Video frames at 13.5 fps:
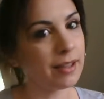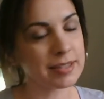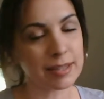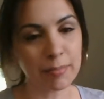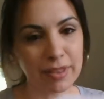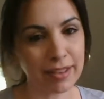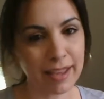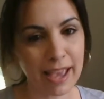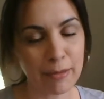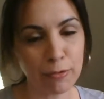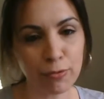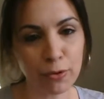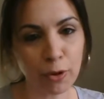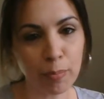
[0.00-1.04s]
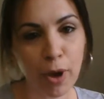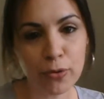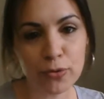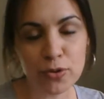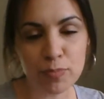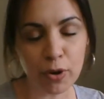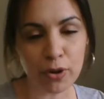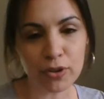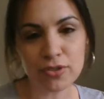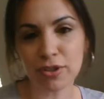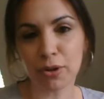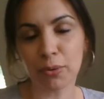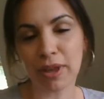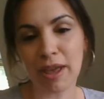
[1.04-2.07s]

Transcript: something that came through your post box, an old